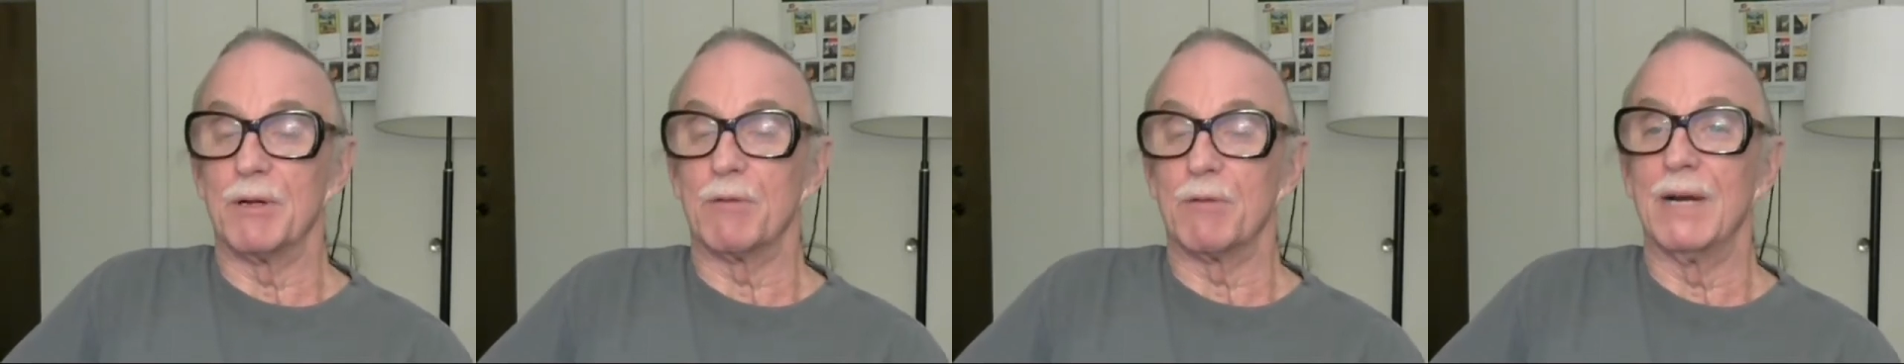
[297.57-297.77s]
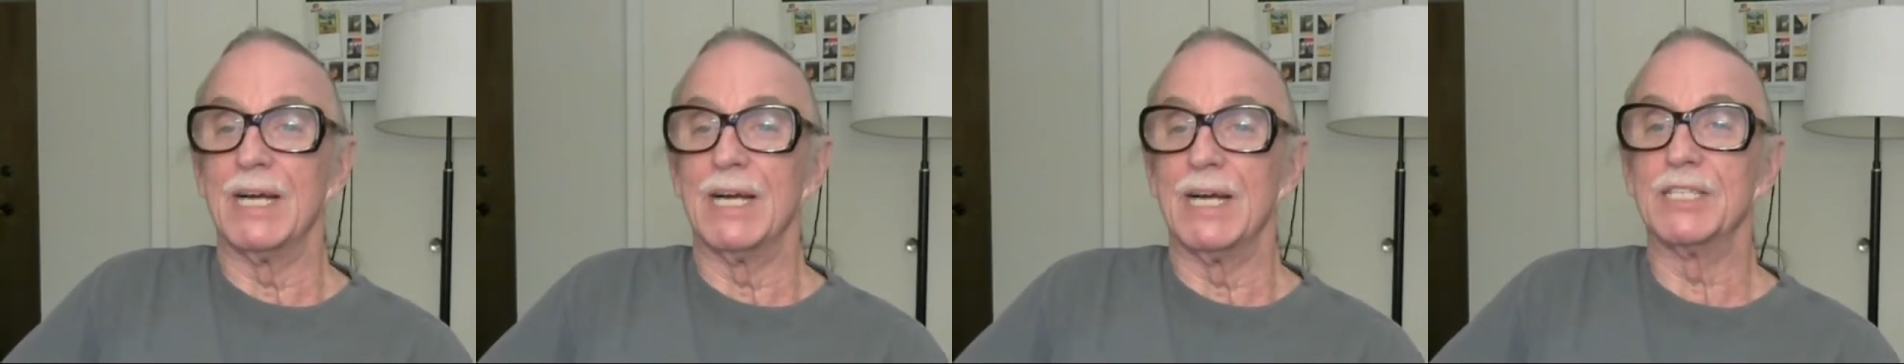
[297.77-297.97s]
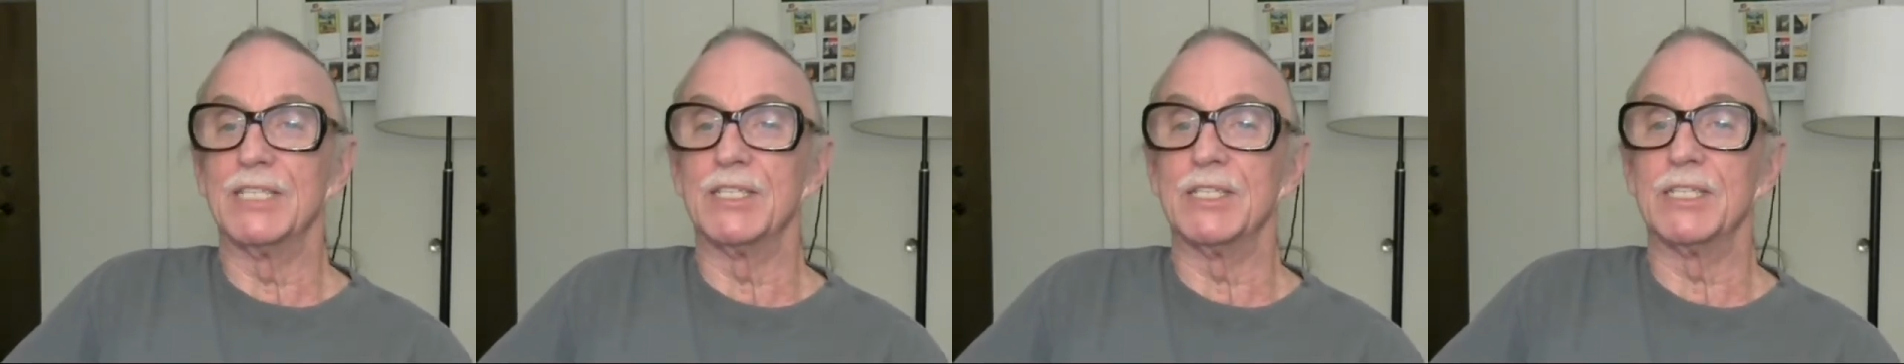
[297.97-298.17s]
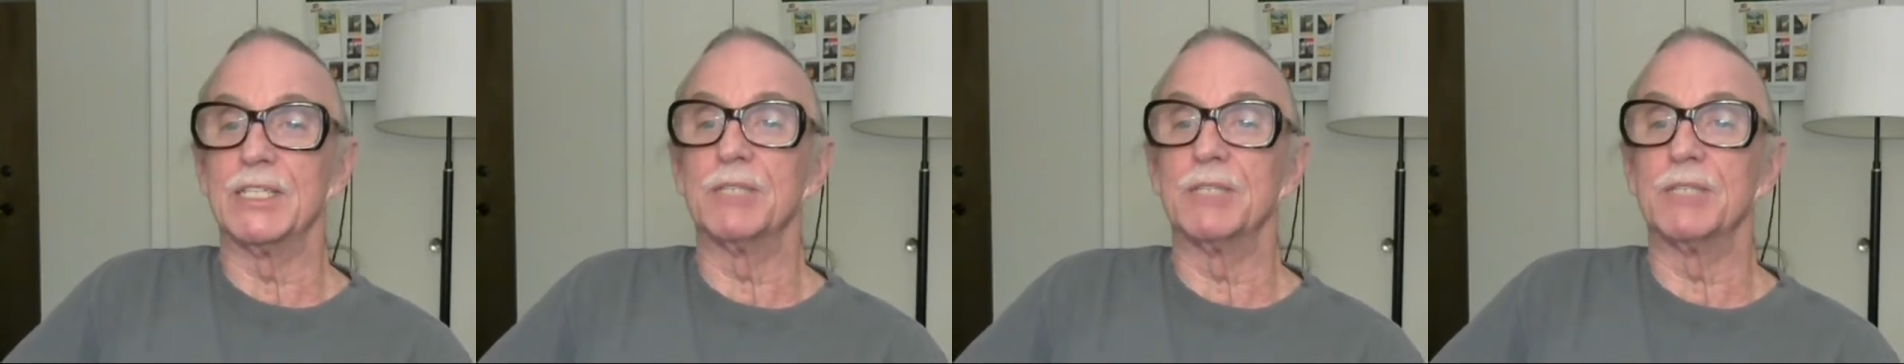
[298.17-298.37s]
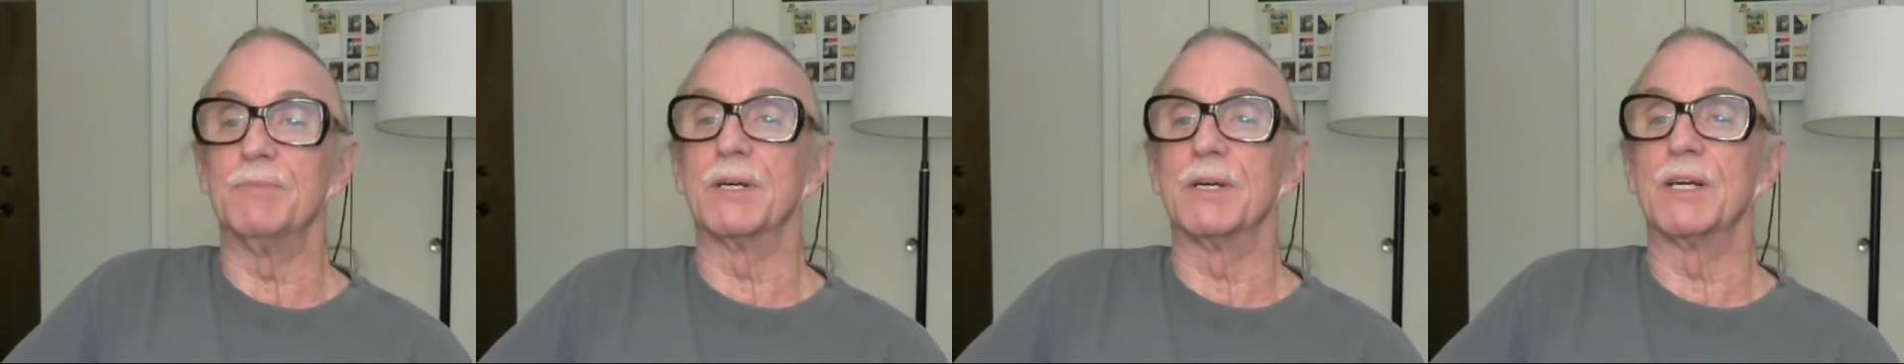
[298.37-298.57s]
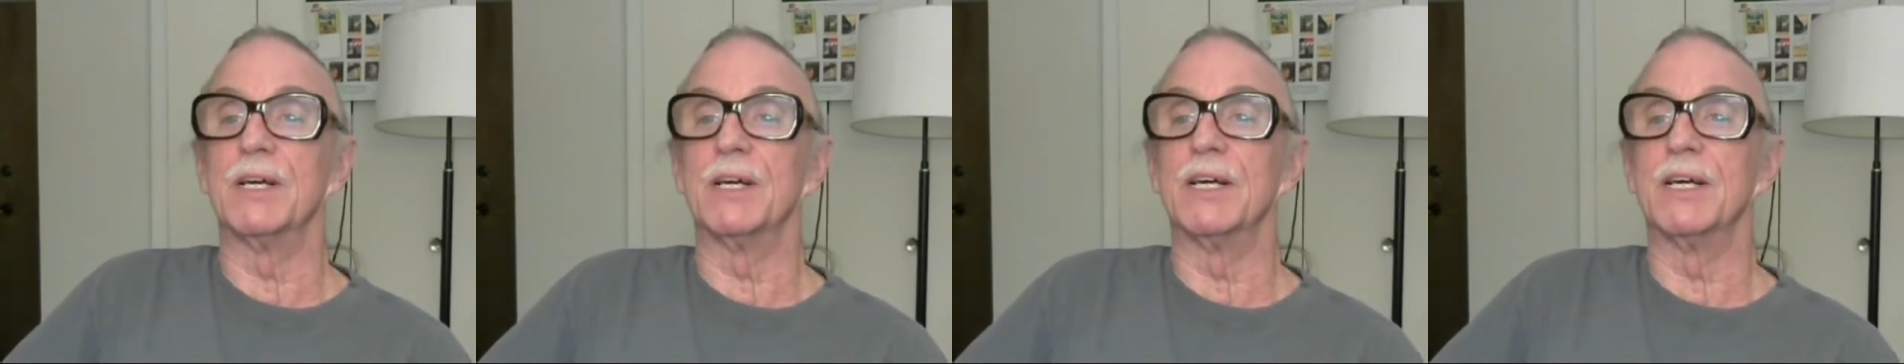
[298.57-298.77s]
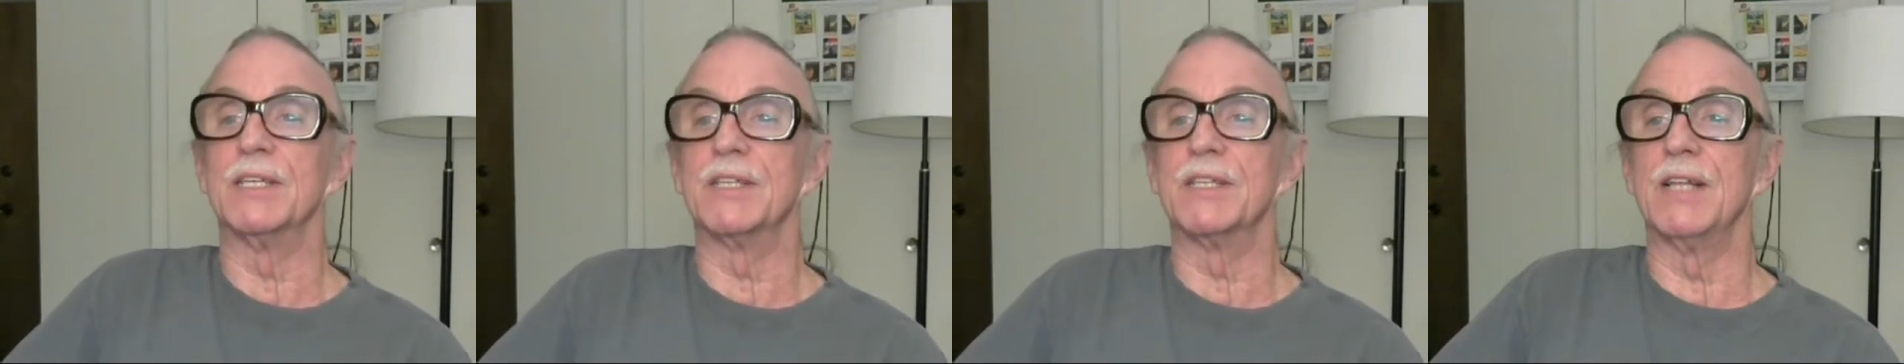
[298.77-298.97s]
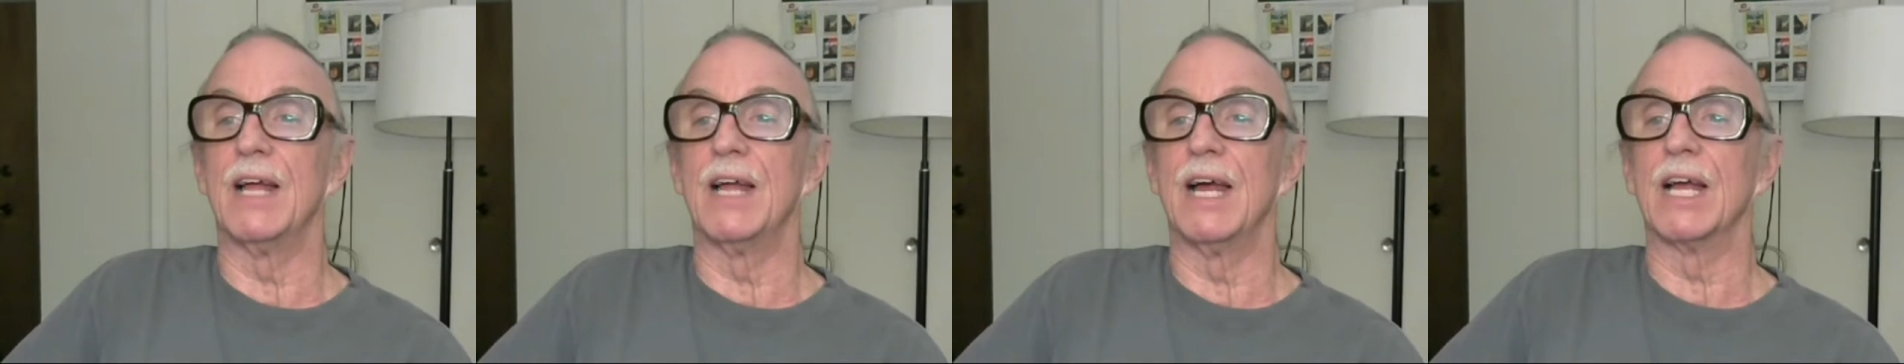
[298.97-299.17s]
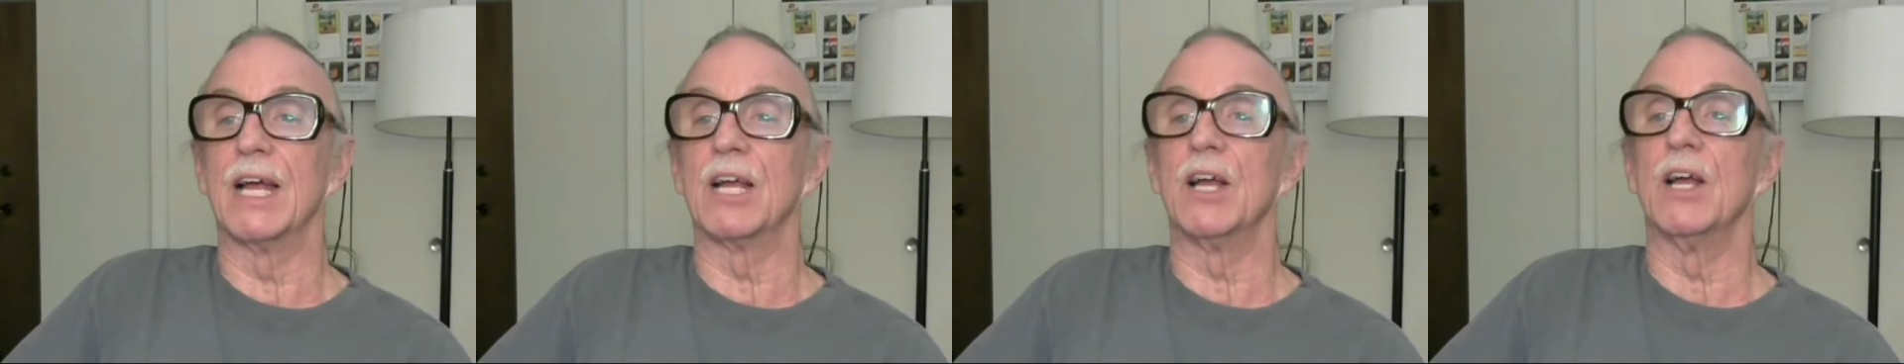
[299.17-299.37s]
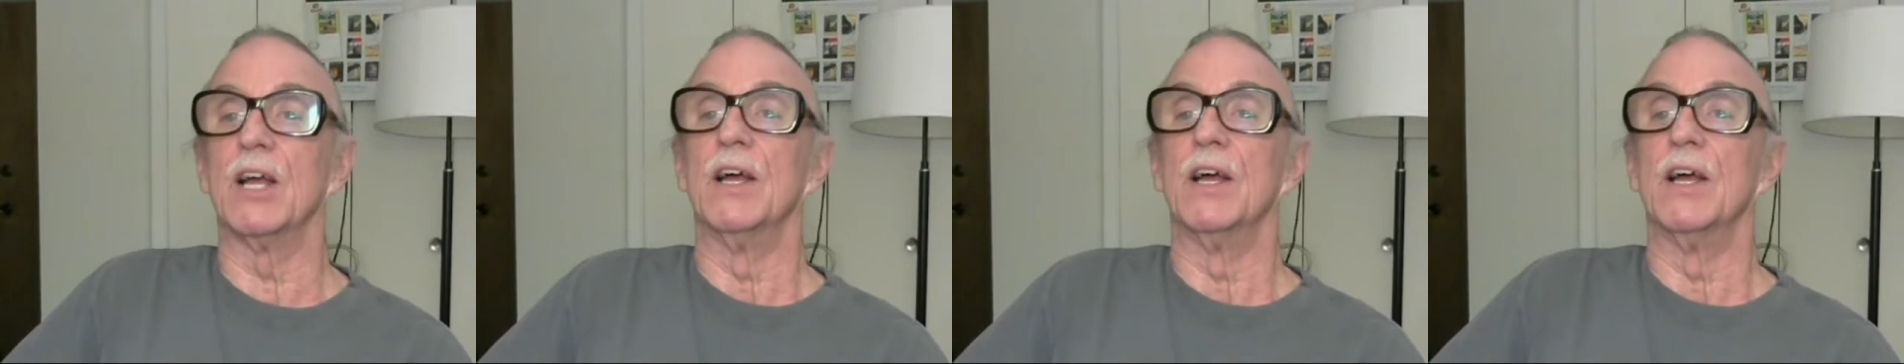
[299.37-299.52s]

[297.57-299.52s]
a racist because, like